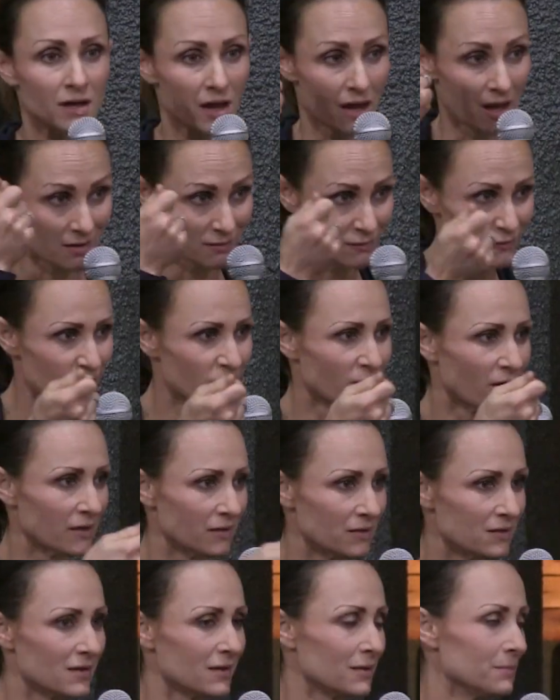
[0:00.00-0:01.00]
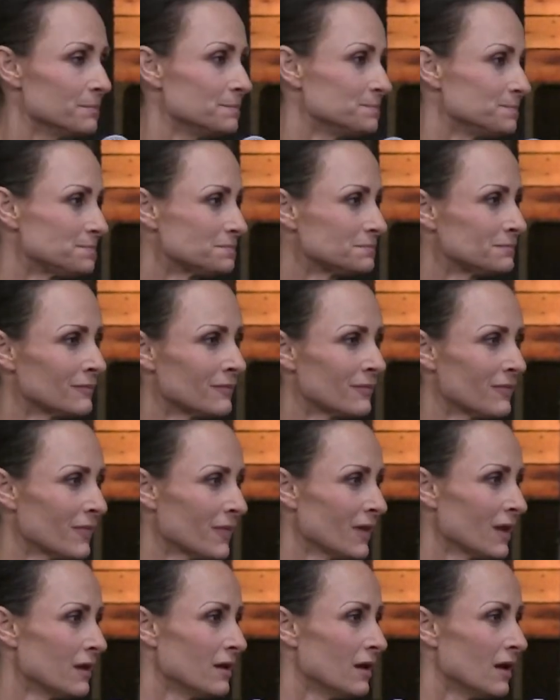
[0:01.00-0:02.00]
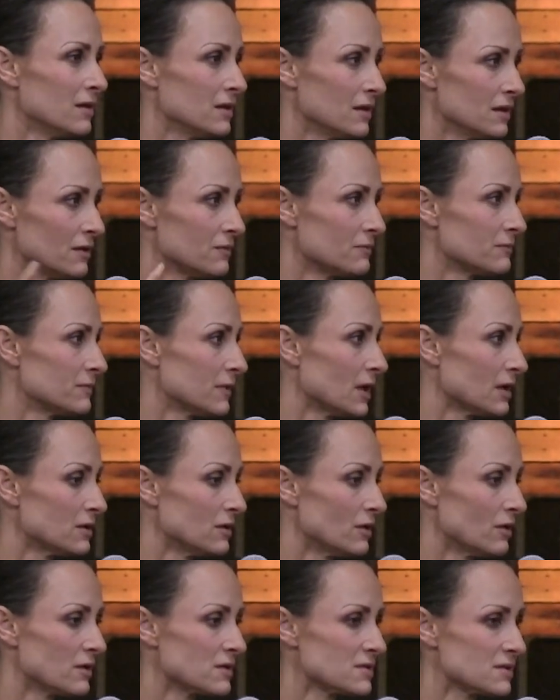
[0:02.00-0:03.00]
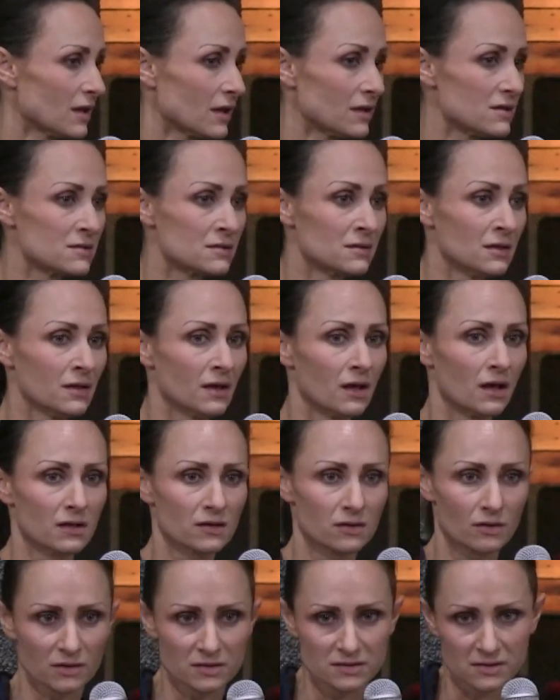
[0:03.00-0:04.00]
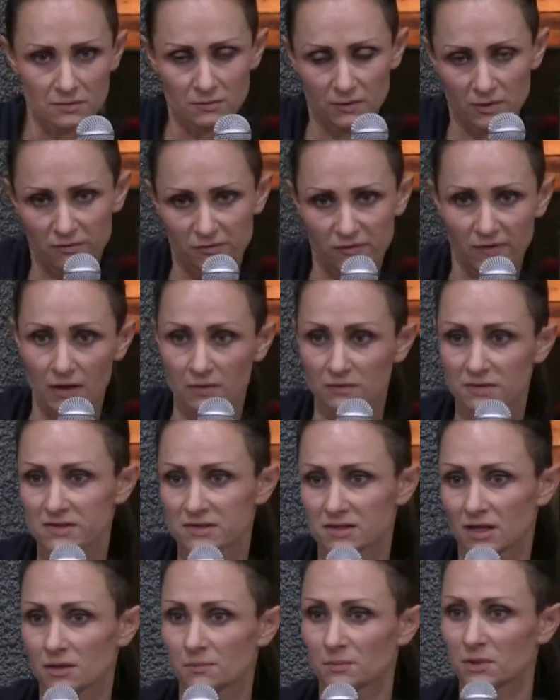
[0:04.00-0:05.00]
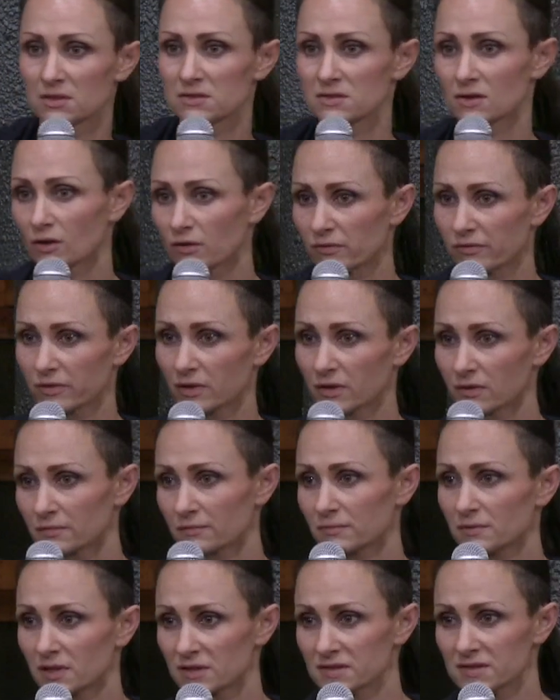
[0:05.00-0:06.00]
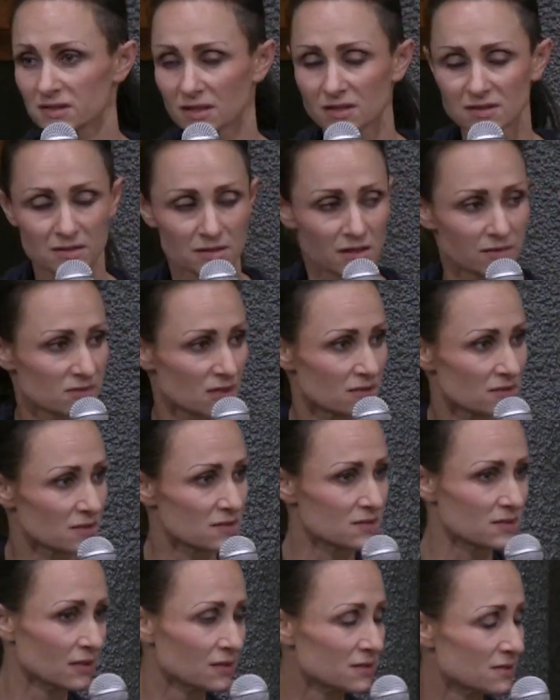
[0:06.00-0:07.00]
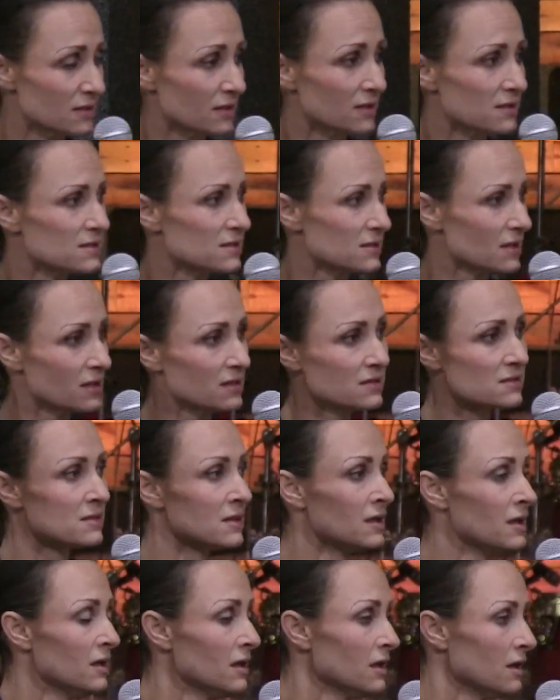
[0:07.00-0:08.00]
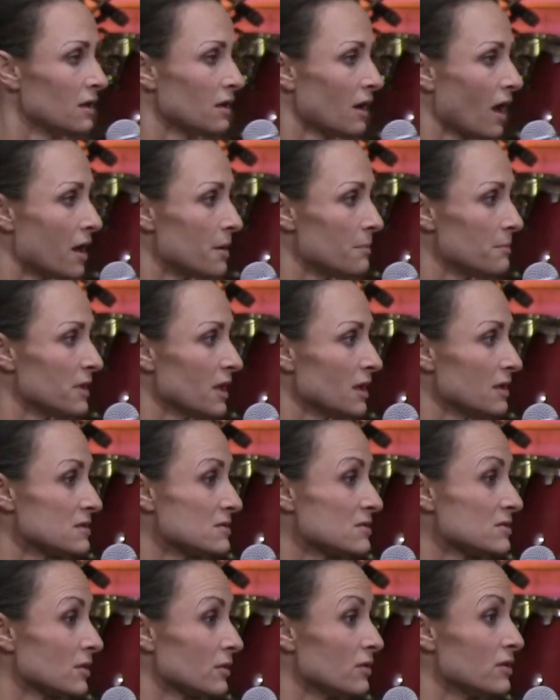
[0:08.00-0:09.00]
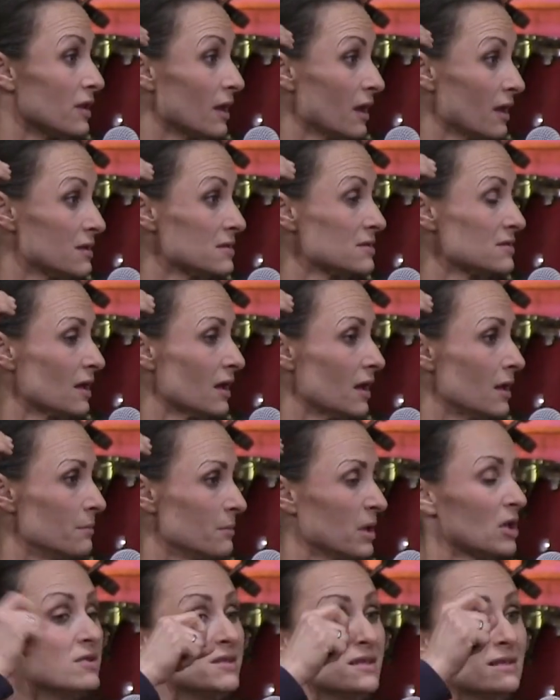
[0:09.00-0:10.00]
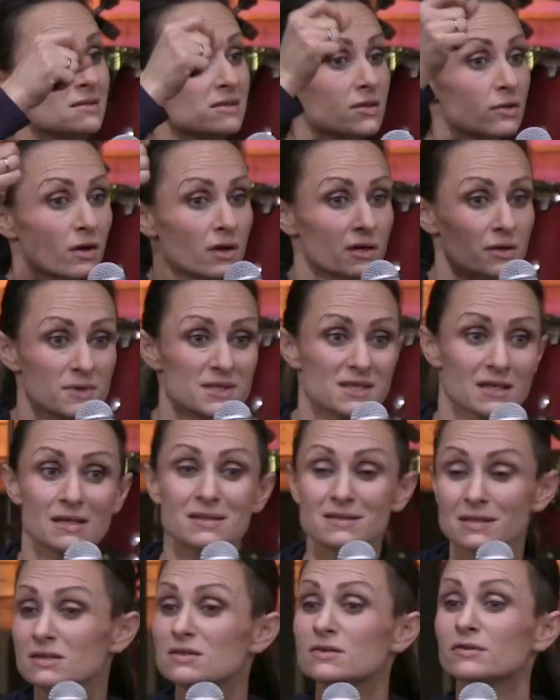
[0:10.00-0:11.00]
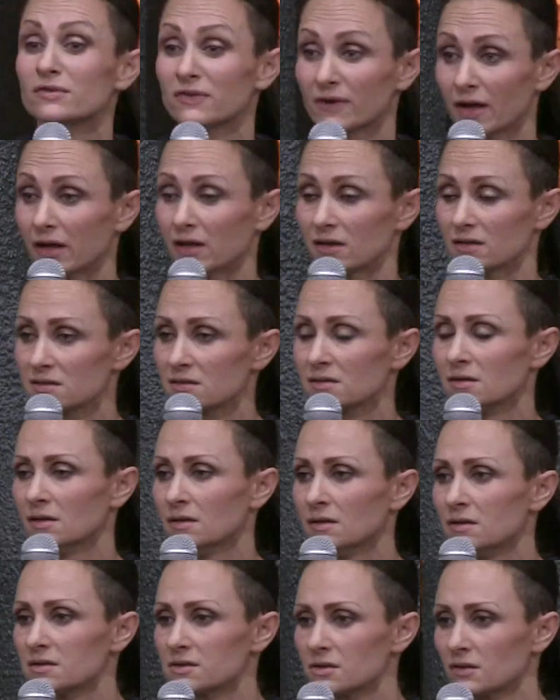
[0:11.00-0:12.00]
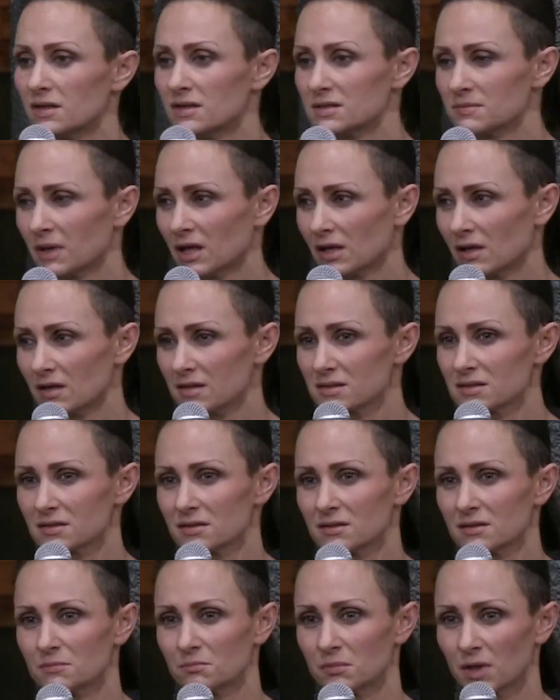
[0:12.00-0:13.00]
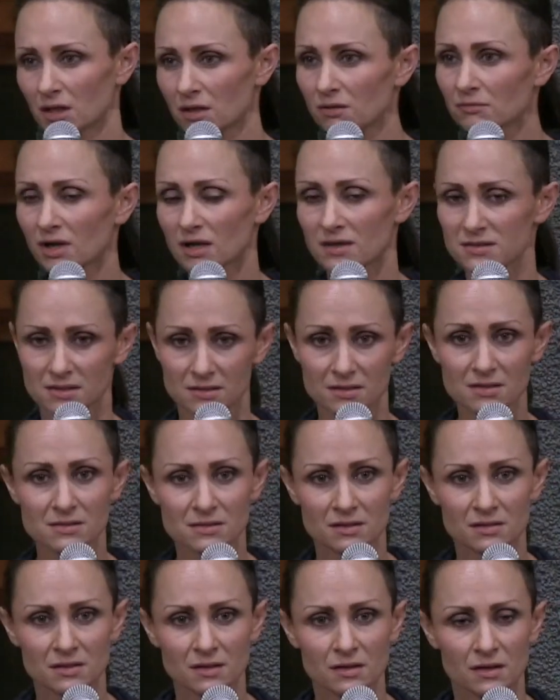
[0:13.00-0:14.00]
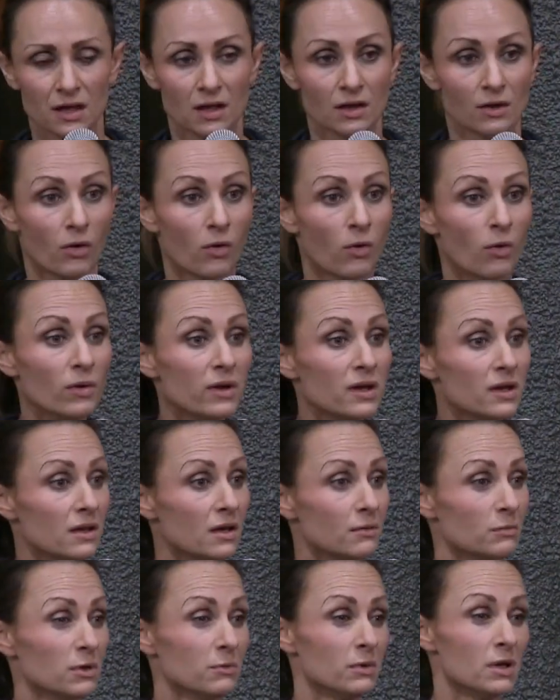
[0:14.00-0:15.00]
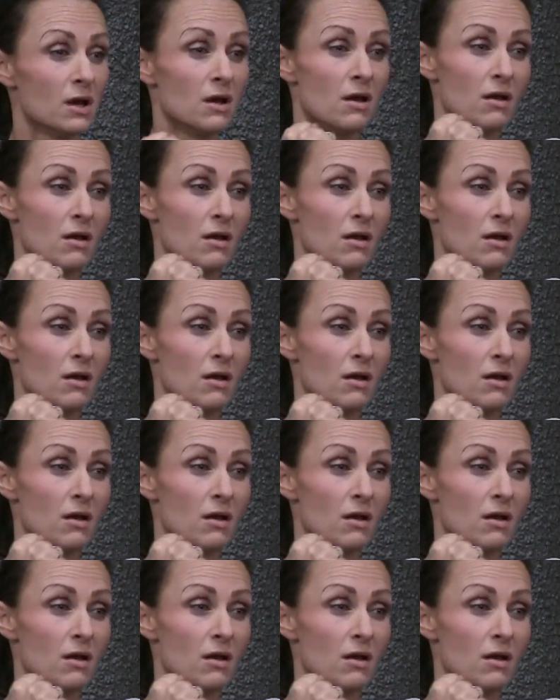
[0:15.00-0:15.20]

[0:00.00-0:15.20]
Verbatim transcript: and find him. And then it, it, knocks that, it knocks it with a final statement over the, the six. It gives us a six, and it says um, that so that, um, because he is the God who is easy to find, so he's made us many races in order that we would